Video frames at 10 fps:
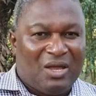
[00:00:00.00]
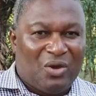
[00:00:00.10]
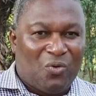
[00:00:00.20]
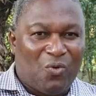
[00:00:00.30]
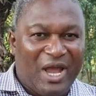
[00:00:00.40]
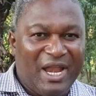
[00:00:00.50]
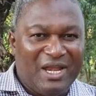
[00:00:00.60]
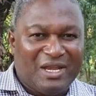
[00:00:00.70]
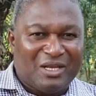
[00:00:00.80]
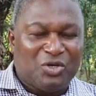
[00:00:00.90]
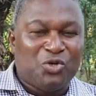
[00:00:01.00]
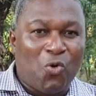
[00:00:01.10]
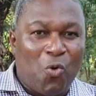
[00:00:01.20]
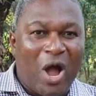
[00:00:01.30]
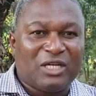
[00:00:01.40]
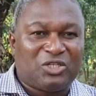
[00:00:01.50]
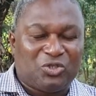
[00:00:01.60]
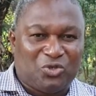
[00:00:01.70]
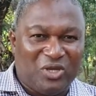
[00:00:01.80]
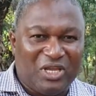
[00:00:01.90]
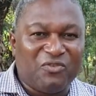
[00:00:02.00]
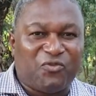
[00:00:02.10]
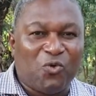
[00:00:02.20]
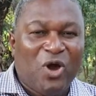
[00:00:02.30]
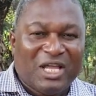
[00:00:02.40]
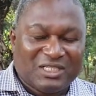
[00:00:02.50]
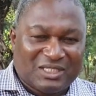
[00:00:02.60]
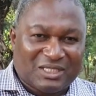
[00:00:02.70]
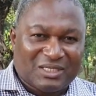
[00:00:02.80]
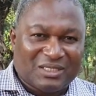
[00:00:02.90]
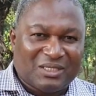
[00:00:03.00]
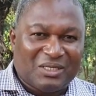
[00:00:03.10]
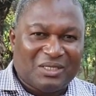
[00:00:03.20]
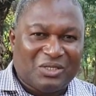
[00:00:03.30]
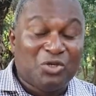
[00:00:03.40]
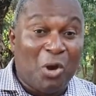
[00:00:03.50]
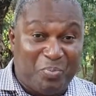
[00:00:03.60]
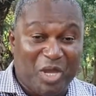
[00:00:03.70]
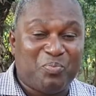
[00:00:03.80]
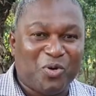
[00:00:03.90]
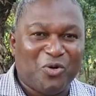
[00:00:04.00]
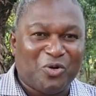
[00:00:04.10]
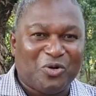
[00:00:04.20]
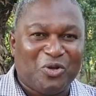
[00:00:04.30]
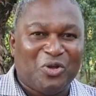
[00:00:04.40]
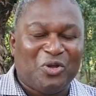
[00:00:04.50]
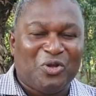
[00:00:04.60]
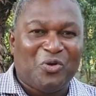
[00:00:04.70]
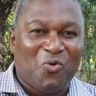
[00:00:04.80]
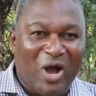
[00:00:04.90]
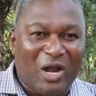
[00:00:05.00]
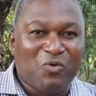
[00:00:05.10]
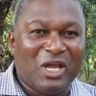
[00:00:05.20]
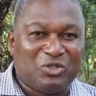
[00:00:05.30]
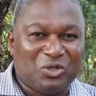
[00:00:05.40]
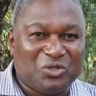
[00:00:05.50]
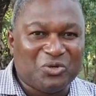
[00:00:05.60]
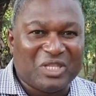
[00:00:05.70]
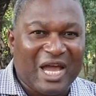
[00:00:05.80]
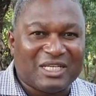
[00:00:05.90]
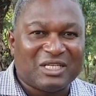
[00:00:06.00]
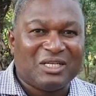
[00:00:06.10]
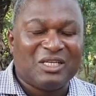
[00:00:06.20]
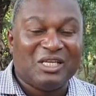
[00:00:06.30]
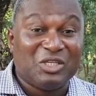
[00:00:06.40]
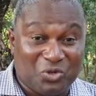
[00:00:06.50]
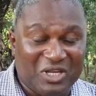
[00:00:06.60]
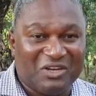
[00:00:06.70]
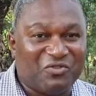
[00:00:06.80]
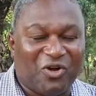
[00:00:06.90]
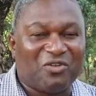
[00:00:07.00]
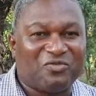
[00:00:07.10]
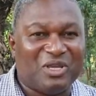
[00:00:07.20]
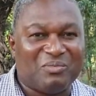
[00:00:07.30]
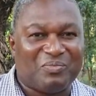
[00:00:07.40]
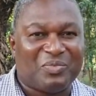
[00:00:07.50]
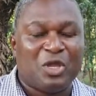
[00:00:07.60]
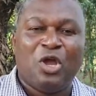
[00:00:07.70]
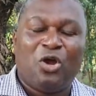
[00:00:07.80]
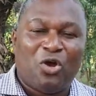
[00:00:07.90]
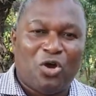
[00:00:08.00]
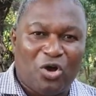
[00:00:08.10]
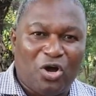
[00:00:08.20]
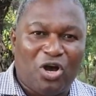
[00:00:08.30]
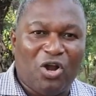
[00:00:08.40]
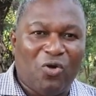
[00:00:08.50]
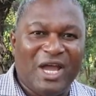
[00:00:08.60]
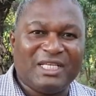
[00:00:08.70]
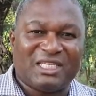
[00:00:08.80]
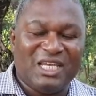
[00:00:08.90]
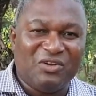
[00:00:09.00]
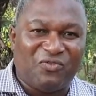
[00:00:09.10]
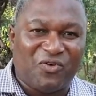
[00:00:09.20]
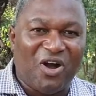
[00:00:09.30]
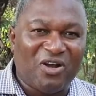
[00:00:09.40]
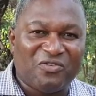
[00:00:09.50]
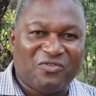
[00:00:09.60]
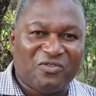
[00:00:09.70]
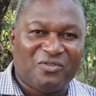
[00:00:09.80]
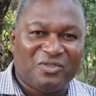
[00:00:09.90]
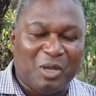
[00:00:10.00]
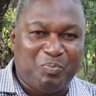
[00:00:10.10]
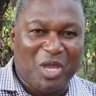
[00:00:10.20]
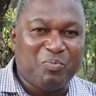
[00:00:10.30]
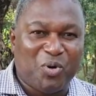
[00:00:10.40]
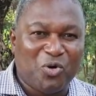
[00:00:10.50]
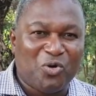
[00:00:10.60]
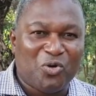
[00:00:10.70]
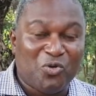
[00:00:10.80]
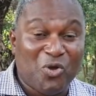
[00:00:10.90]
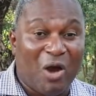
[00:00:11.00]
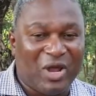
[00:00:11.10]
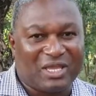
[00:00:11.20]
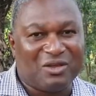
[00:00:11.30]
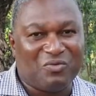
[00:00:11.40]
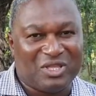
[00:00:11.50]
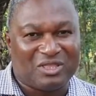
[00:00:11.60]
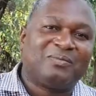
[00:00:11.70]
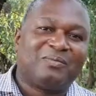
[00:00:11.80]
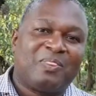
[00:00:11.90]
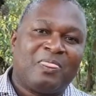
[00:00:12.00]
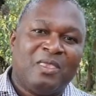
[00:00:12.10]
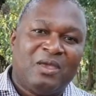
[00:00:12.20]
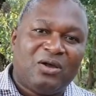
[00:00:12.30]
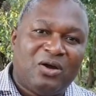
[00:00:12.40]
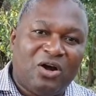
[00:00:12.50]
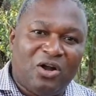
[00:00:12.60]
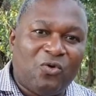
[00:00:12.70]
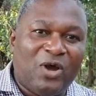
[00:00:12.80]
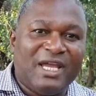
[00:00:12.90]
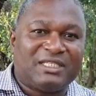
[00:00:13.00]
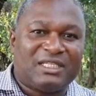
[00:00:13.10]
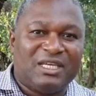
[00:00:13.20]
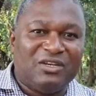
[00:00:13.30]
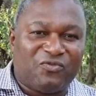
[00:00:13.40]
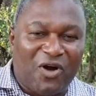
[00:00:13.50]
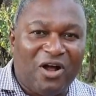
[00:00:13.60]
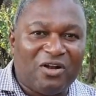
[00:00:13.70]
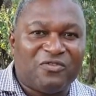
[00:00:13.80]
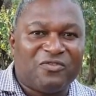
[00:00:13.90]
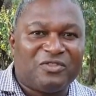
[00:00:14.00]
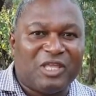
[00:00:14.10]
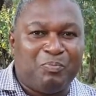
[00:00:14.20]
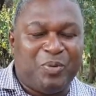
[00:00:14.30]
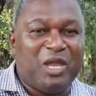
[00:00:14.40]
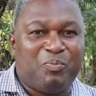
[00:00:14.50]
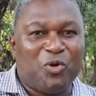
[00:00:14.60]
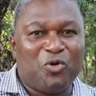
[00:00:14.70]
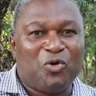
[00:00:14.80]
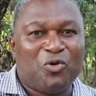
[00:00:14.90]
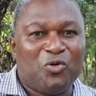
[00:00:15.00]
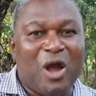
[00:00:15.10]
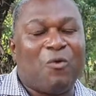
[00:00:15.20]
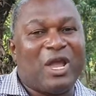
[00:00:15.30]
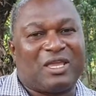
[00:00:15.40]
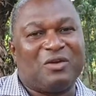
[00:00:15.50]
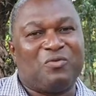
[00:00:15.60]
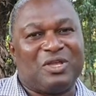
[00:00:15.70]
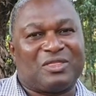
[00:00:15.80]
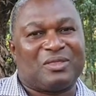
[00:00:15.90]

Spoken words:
When you want to influence your people, one way to do that is to involve them. Always involve the people you are working with. Always involve the people you are working with.